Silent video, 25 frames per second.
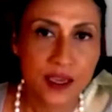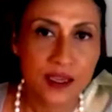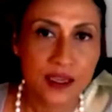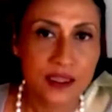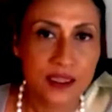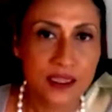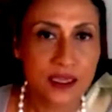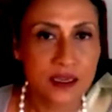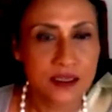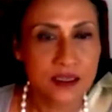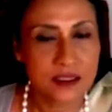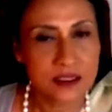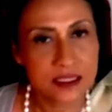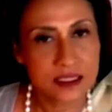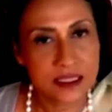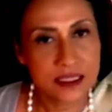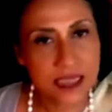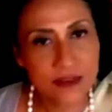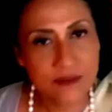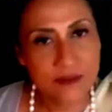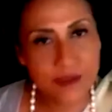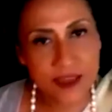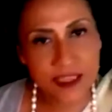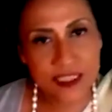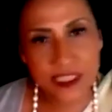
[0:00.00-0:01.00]
The
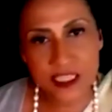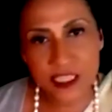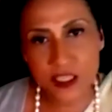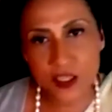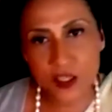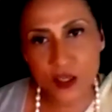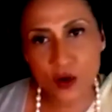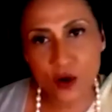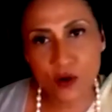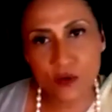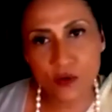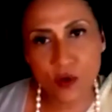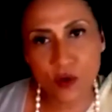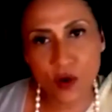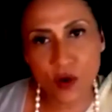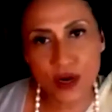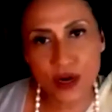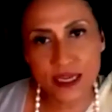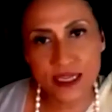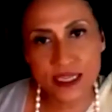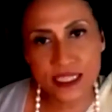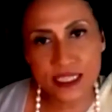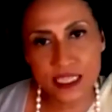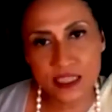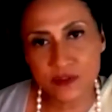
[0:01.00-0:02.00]
safe and secure
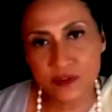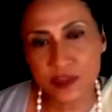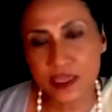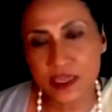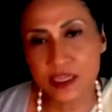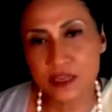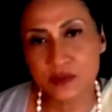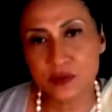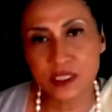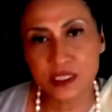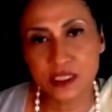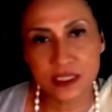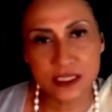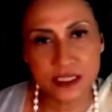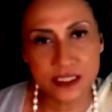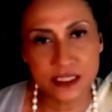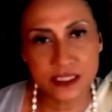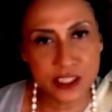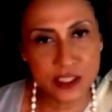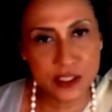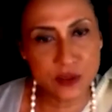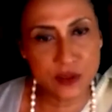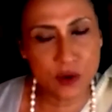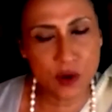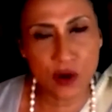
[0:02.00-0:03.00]
awarding certificate will
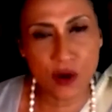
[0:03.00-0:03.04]
continue.